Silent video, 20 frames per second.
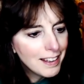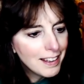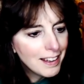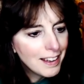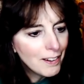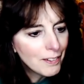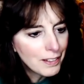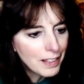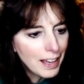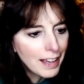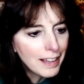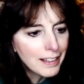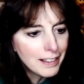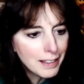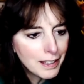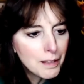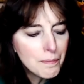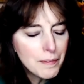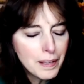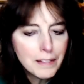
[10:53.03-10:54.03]
Okay, I
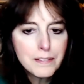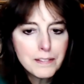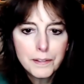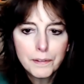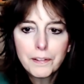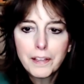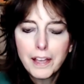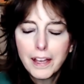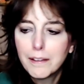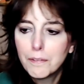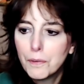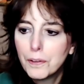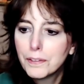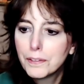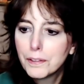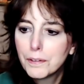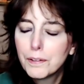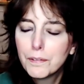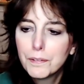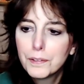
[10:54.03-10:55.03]
can commence? Okay,
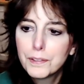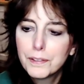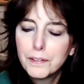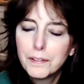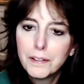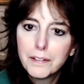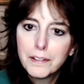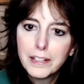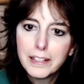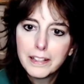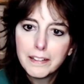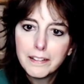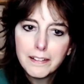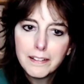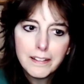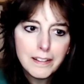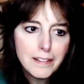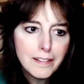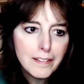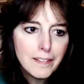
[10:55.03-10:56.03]
1:30 was, all right.
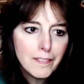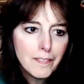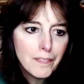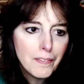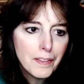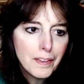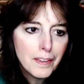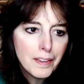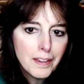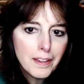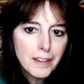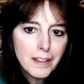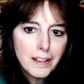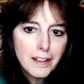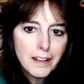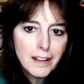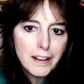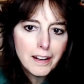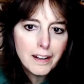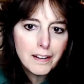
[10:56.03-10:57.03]

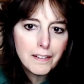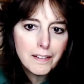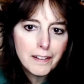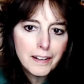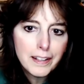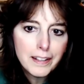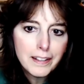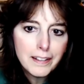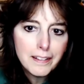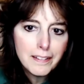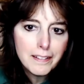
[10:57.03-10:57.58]
All right.